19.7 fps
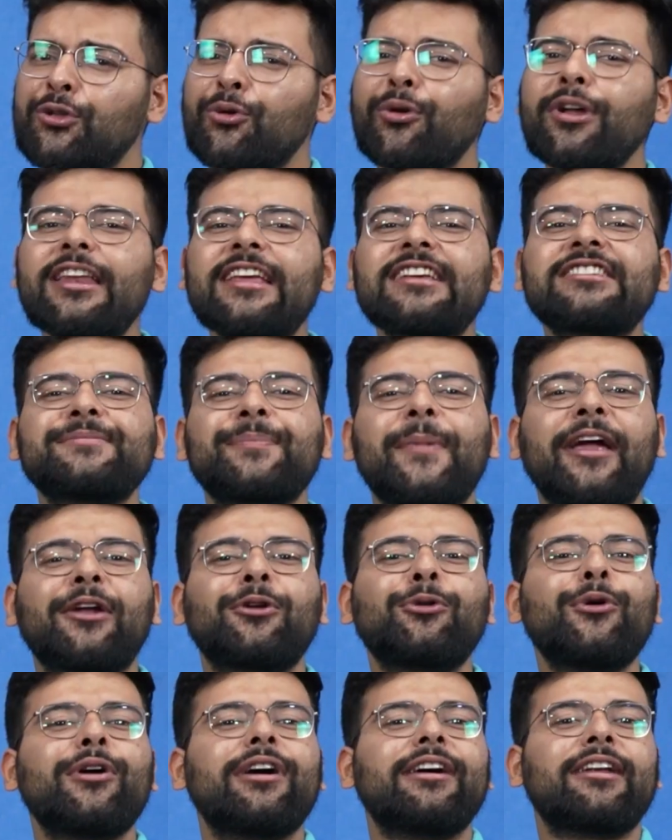You can expect
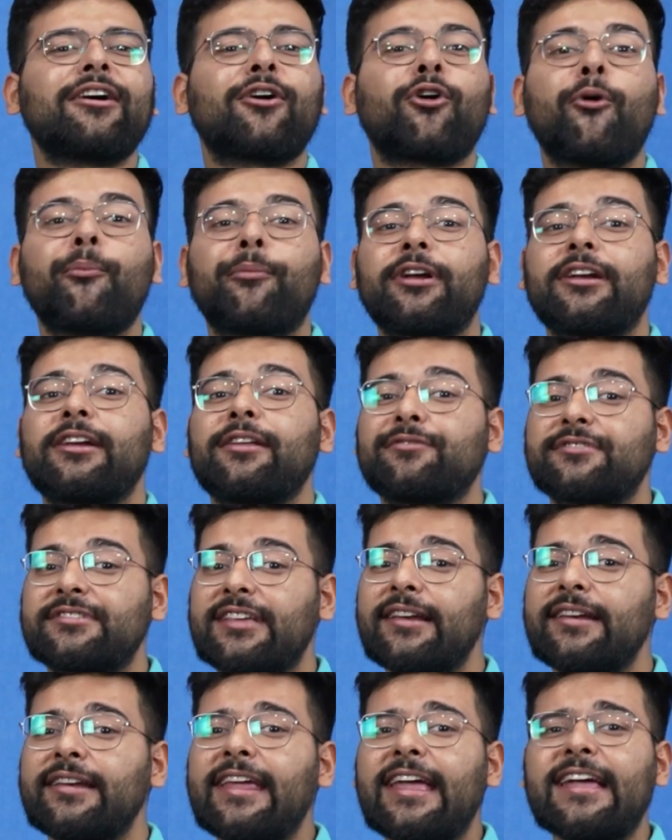to earn a competitive
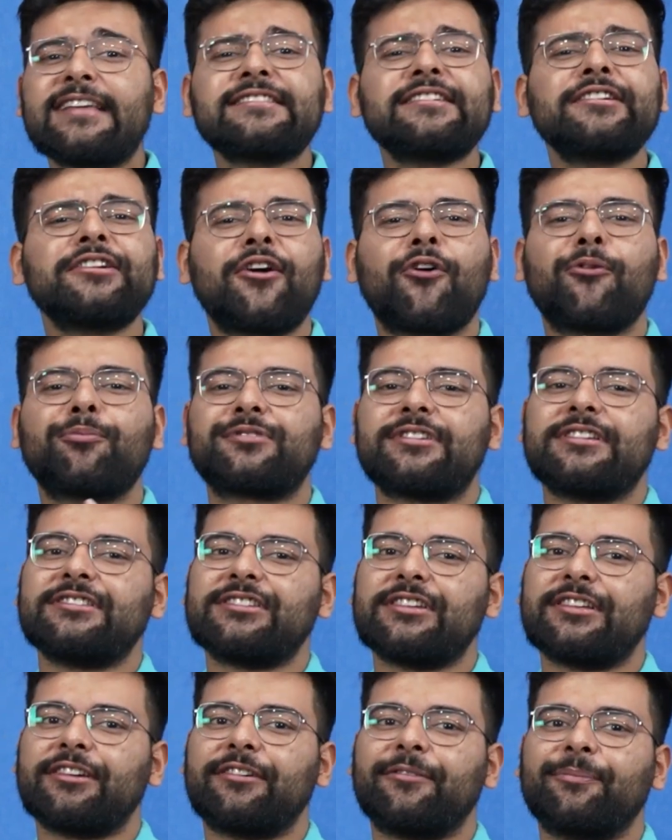salary as a DevOps
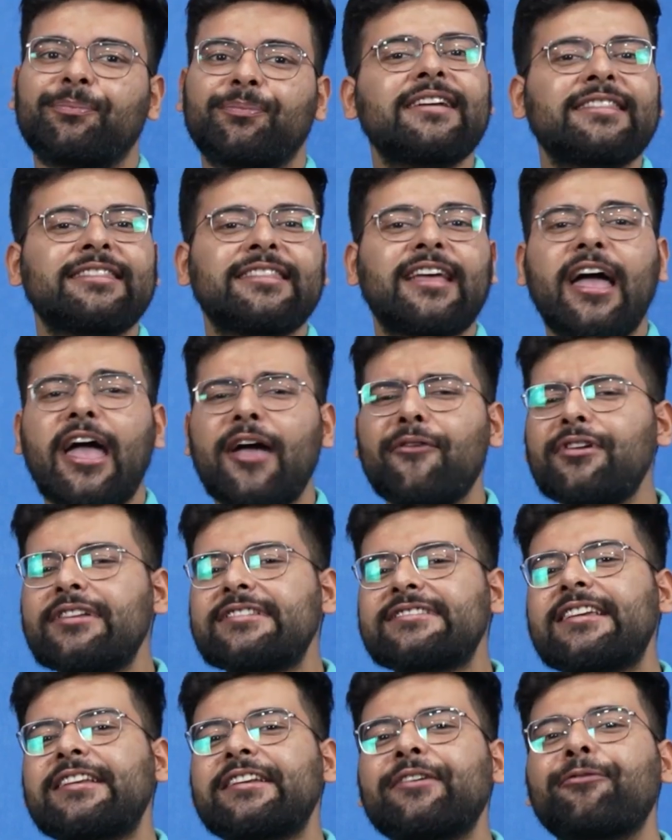engineer. The average
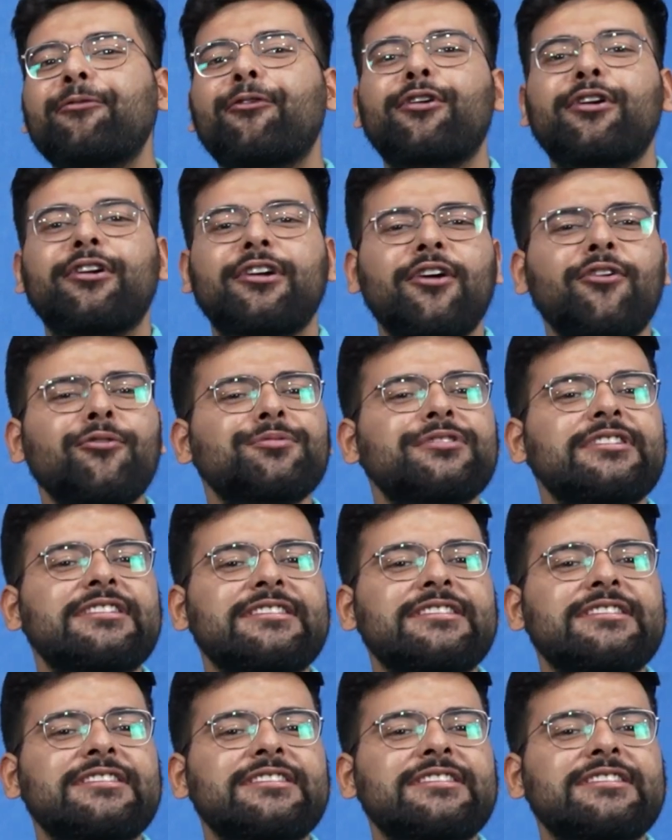salary for a DevOps